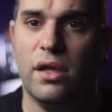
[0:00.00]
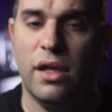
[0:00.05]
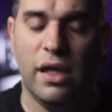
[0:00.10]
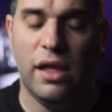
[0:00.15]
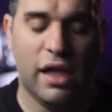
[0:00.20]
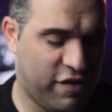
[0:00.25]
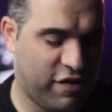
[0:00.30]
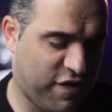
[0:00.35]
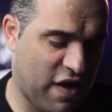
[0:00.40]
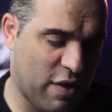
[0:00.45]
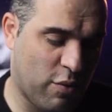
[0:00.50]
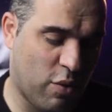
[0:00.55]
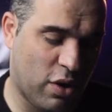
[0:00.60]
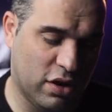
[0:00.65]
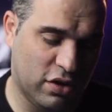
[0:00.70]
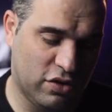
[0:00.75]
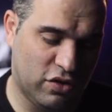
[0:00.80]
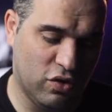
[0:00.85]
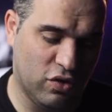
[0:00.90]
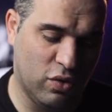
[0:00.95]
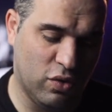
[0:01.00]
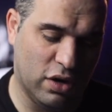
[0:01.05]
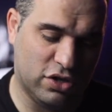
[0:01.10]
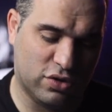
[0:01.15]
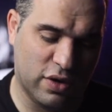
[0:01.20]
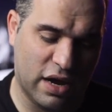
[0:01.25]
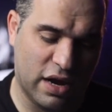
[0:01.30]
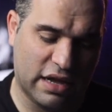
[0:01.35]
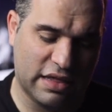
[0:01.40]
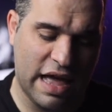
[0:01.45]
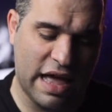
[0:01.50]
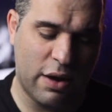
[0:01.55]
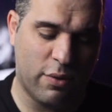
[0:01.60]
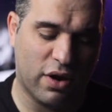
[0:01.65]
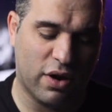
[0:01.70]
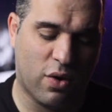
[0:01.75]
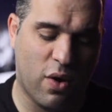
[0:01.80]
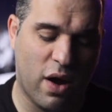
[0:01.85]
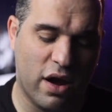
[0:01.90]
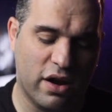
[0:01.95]
If I want to do a trick that
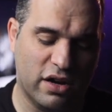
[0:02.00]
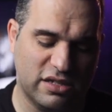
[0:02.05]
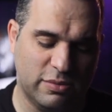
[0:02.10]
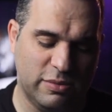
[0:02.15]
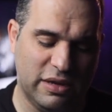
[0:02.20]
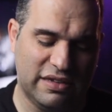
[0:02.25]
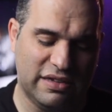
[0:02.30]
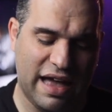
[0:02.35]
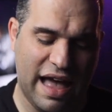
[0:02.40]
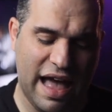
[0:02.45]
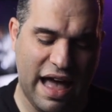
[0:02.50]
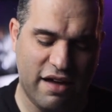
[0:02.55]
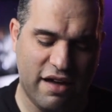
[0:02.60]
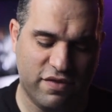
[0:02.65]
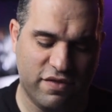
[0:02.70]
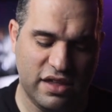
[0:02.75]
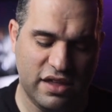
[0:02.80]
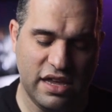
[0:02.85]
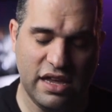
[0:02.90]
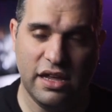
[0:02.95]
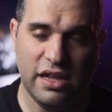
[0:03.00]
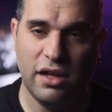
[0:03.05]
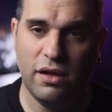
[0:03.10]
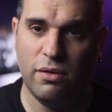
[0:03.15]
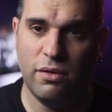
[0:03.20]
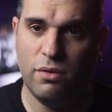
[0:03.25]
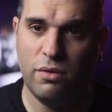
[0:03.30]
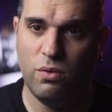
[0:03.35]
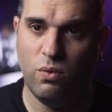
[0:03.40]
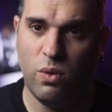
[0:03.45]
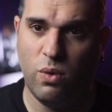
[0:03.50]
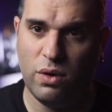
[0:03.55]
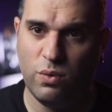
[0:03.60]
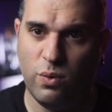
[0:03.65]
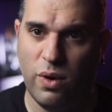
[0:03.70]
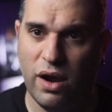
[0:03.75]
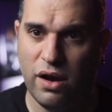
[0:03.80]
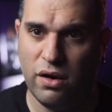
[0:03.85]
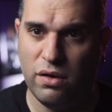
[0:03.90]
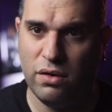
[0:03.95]
requires me to have the one
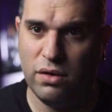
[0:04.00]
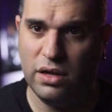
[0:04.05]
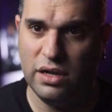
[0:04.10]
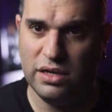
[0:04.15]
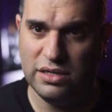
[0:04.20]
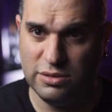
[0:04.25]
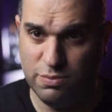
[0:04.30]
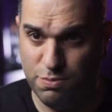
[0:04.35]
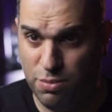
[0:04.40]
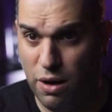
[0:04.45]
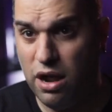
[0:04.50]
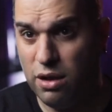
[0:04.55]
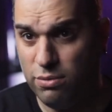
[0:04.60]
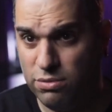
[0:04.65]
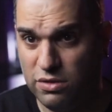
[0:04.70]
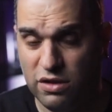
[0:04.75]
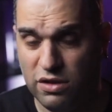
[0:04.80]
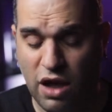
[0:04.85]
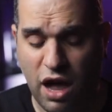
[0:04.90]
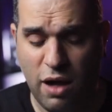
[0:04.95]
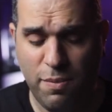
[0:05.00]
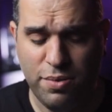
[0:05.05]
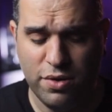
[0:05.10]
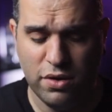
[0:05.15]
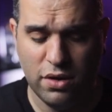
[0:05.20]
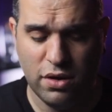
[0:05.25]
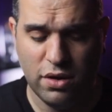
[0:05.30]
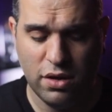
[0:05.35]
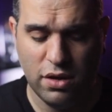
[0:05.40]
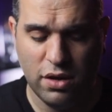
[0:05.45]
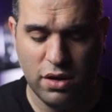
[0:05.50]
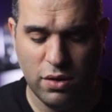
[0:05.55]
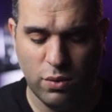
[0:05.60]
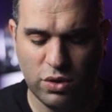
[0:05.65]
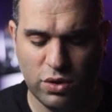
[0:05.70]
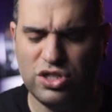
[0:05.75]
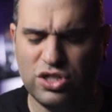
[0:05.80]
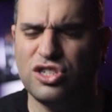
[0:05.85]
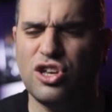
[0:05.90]
where it's bottom to top, which is